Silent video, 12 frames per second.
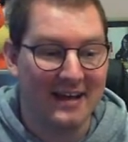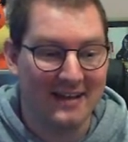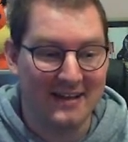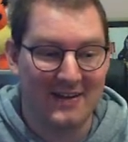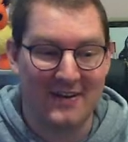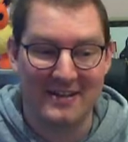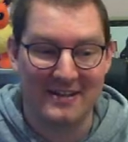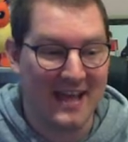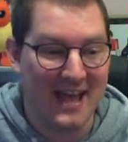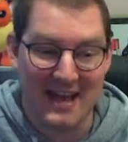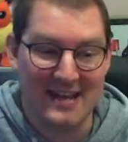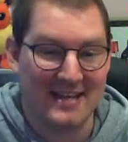
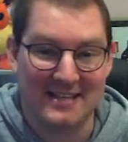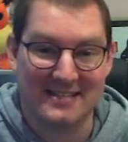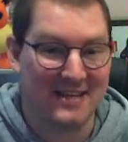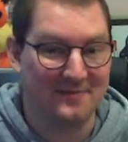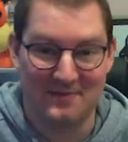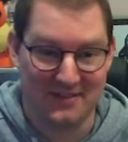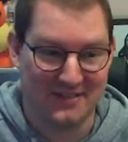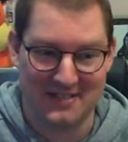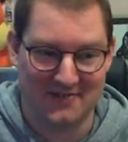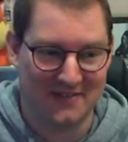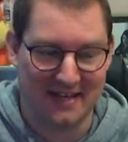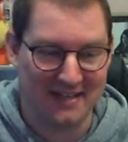Like any semblance
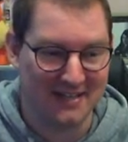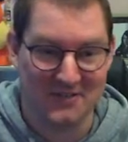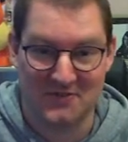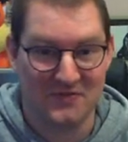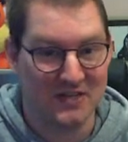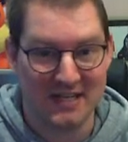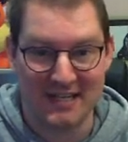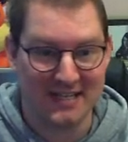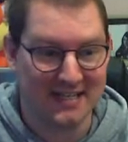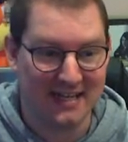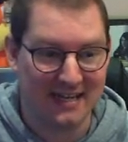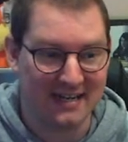of that, they just run in and
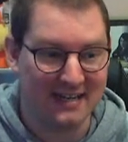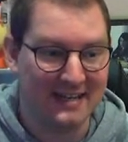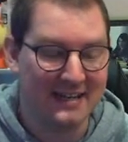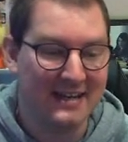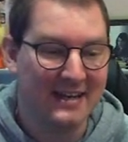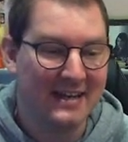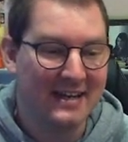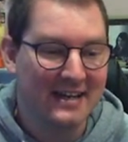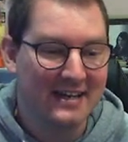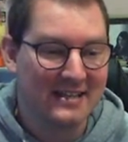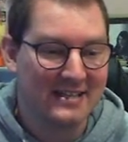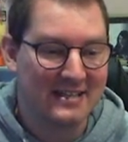die.
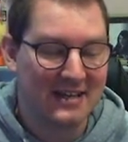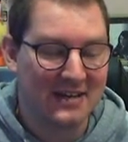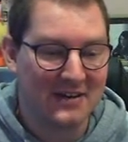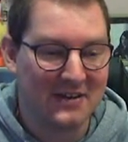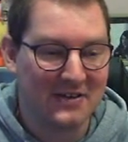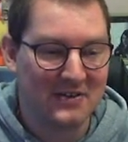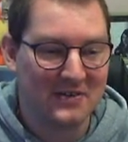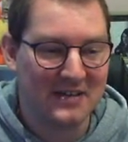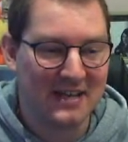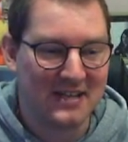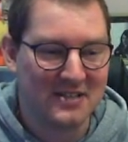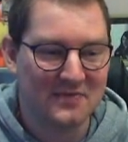So
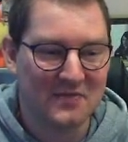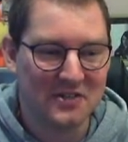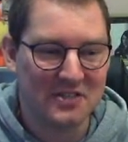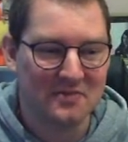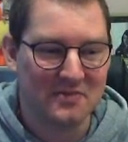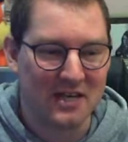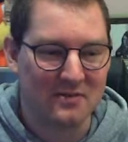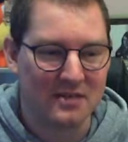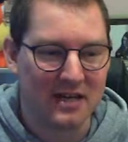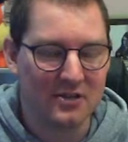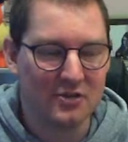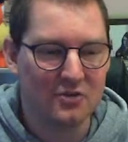yes, fun sometimes.
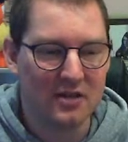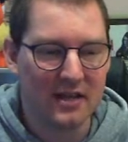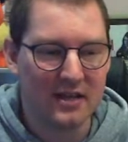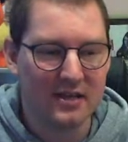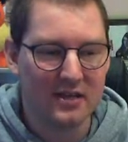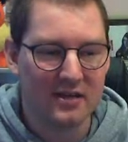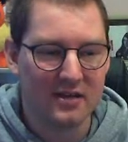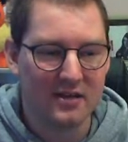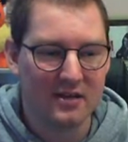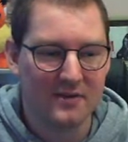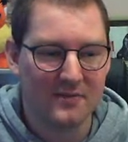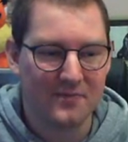I do like
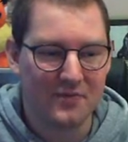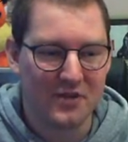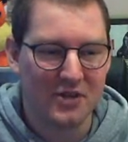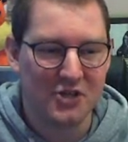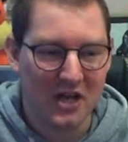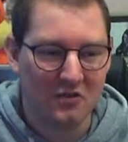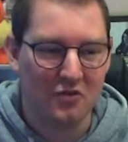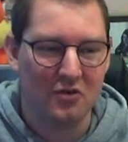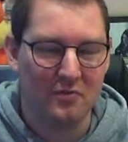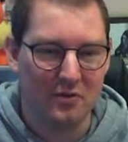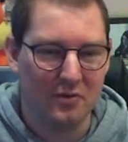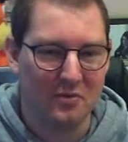the general
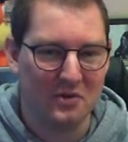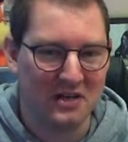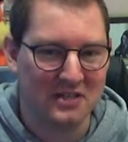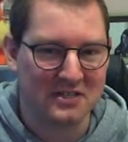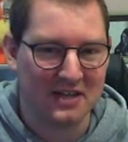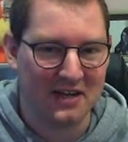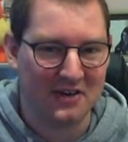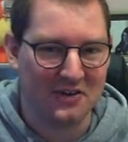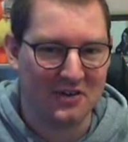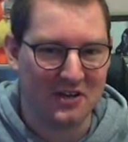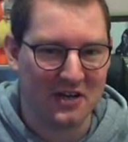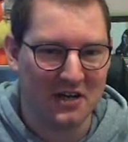Bubba
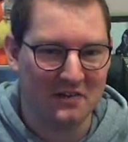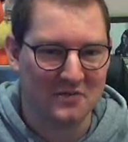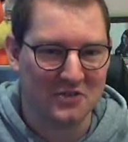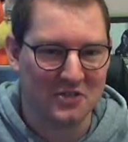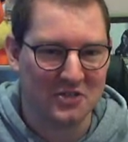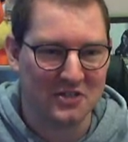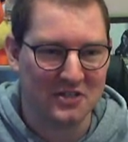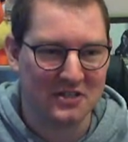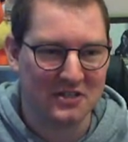playstyle of just,